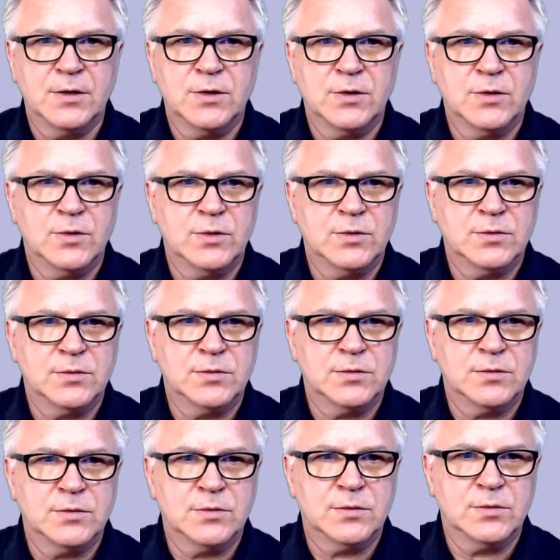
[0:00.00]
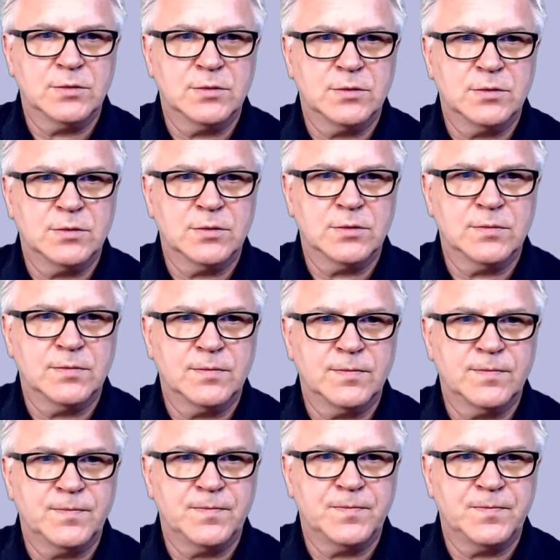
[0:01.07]

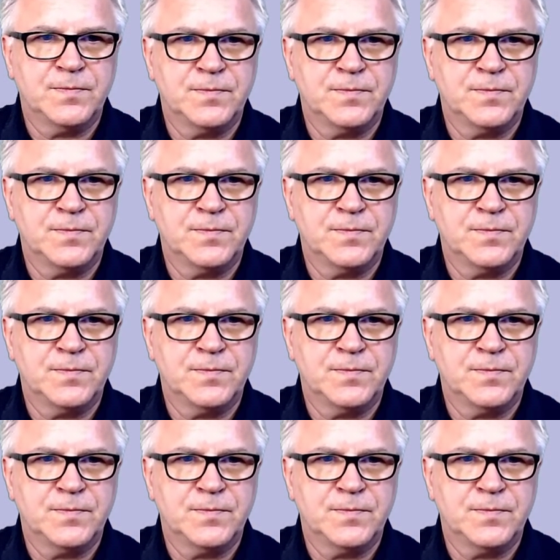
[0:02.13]
(silence)